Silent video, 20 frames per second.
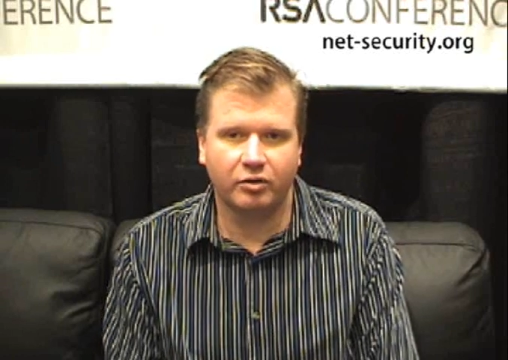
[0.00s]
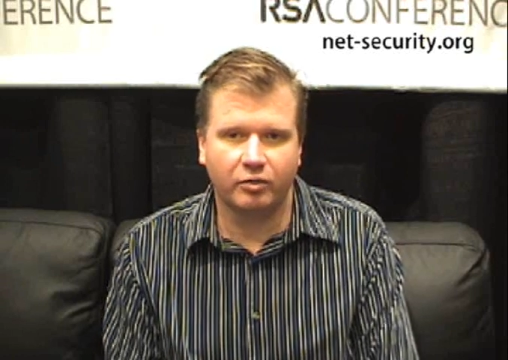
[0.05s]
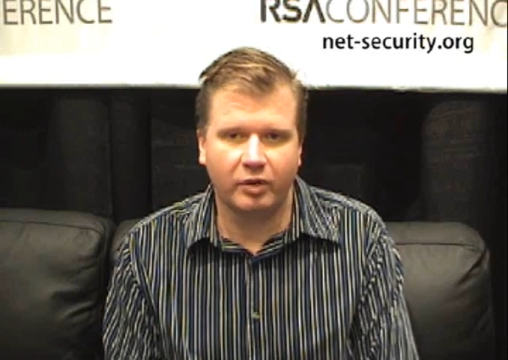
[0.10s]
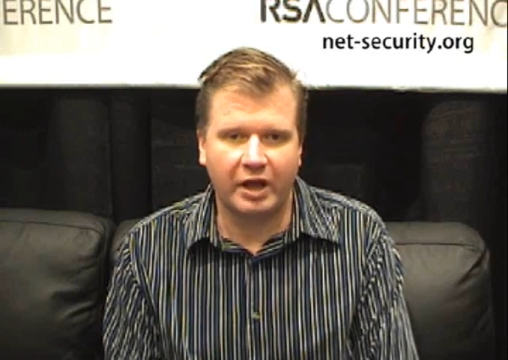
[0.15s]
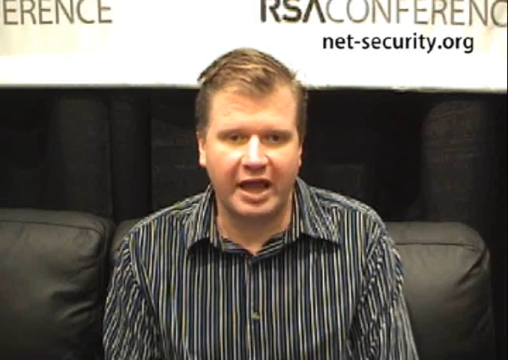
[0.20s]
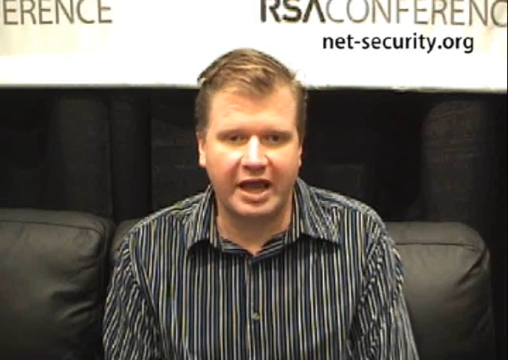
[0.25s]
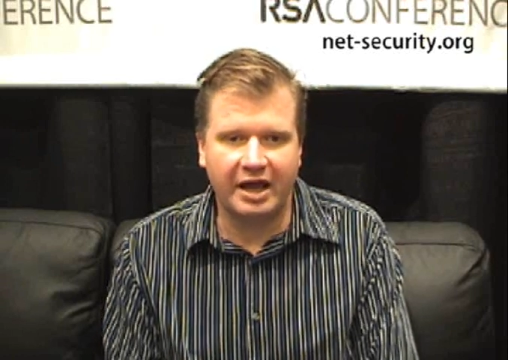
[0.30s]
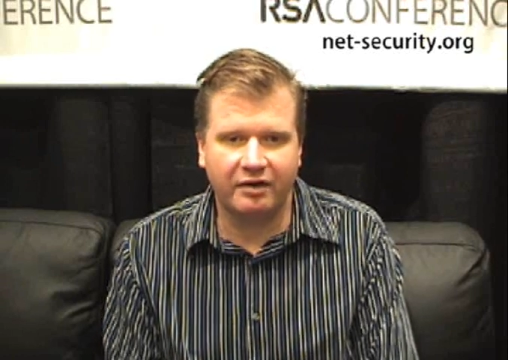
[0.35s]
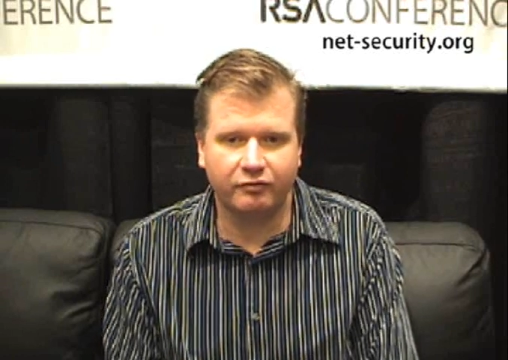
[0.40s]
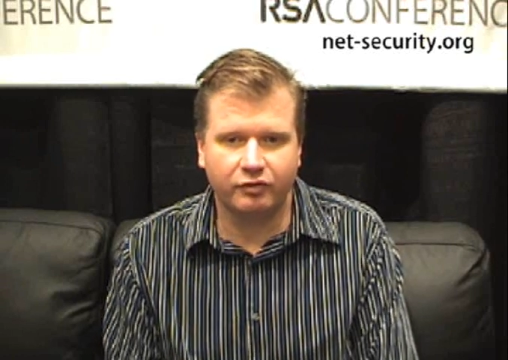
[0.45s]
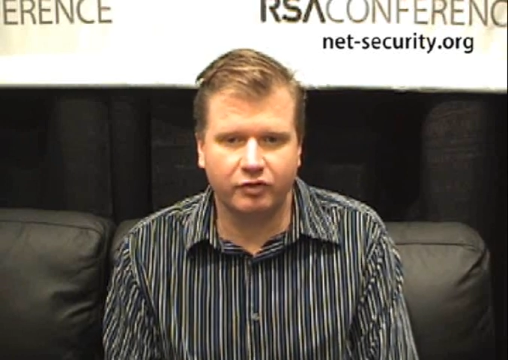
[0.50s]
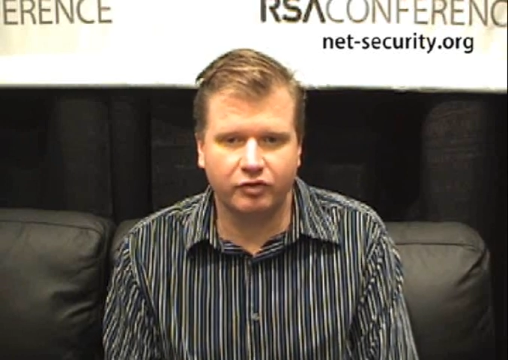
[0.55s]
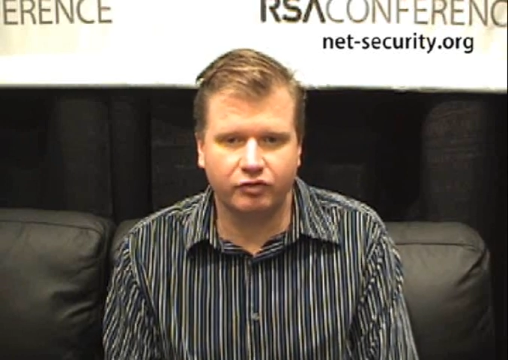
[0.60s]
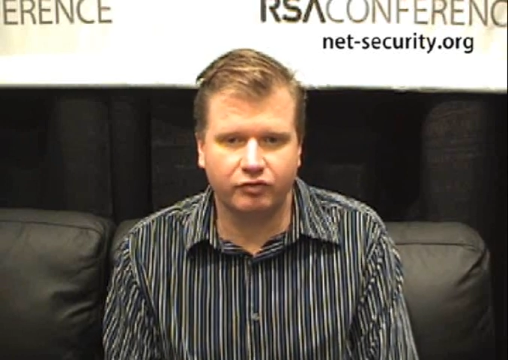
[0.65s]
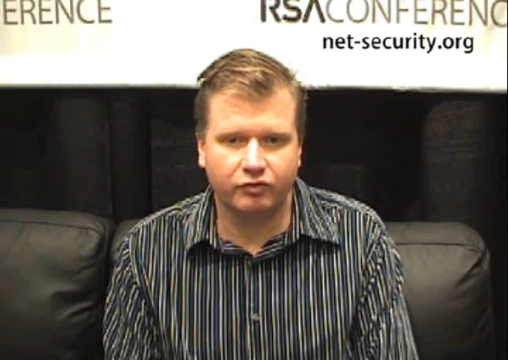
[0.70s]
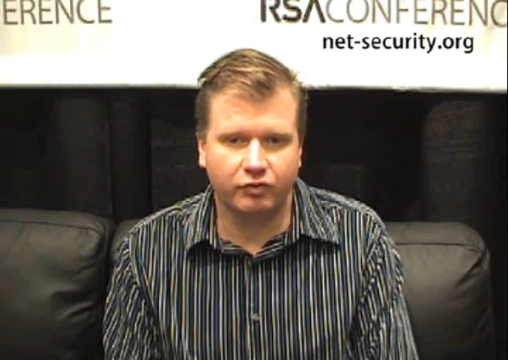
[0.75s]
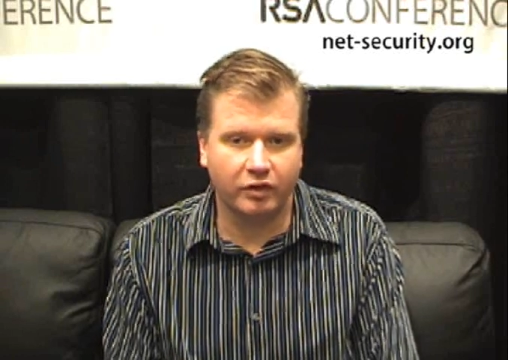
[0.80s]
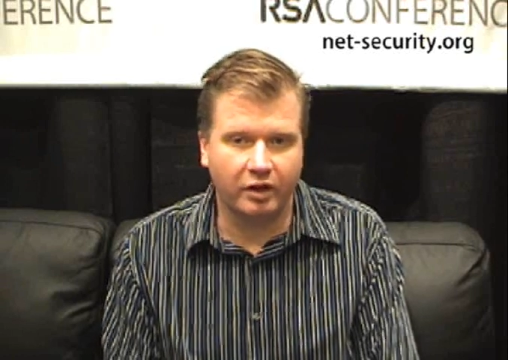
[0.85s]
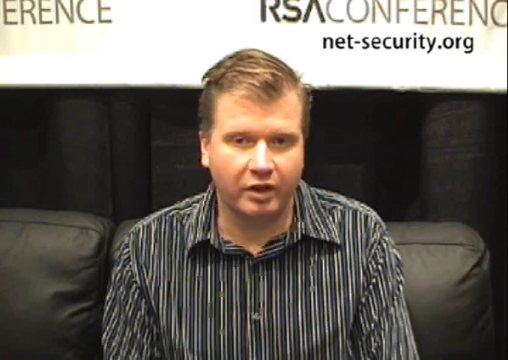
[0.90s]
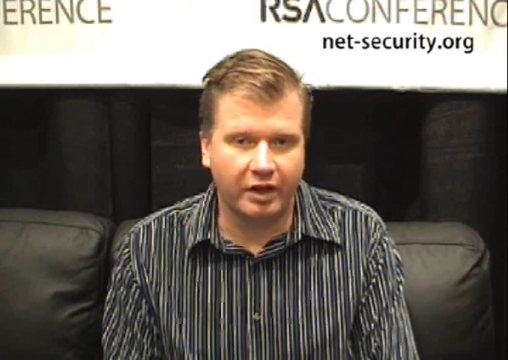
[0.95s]
our
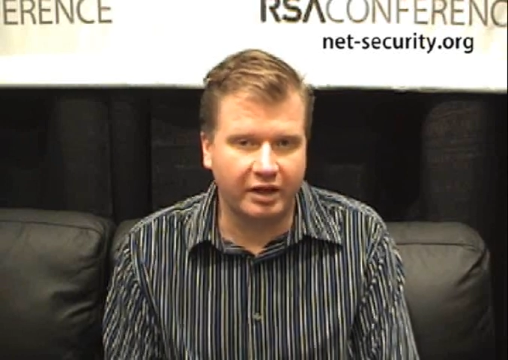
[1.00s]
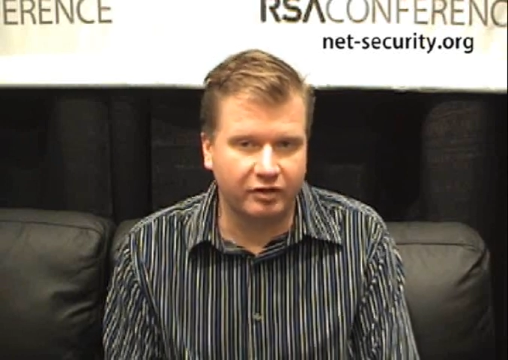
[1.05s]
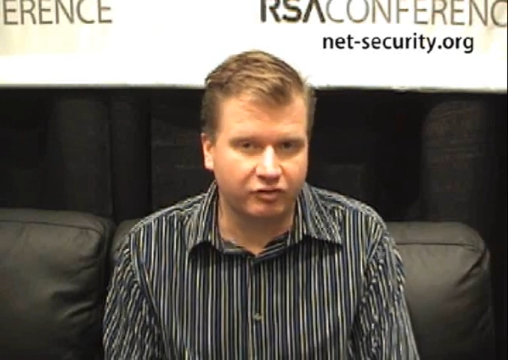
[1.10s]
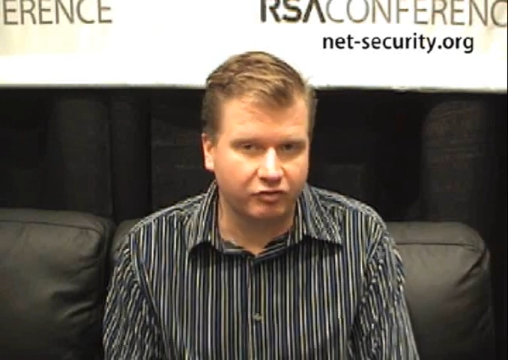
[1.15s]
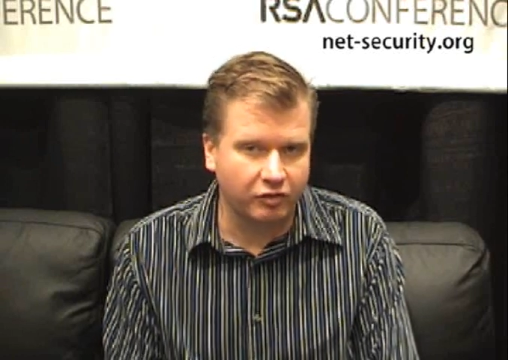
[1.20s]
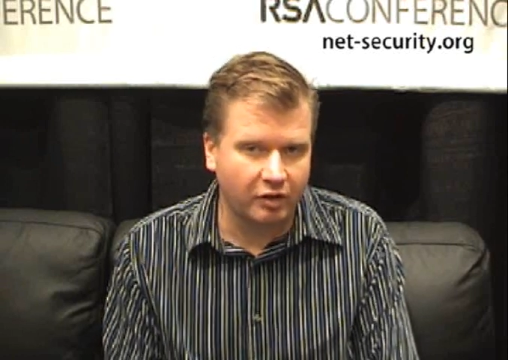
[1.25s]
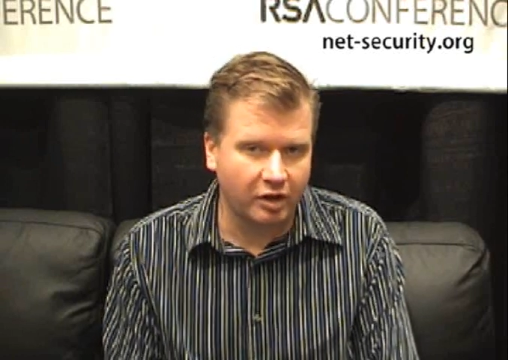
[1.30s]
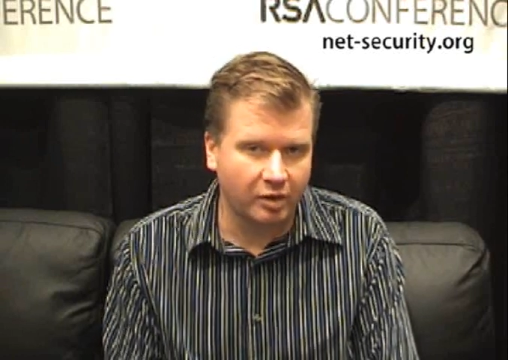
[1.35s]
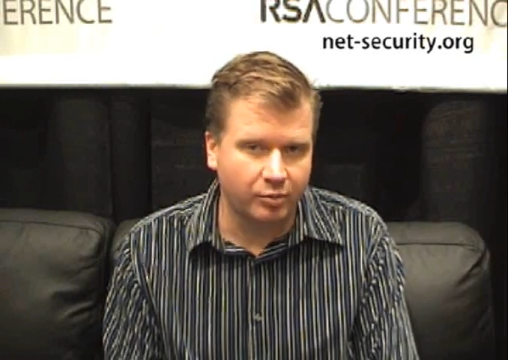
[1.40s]
average for the last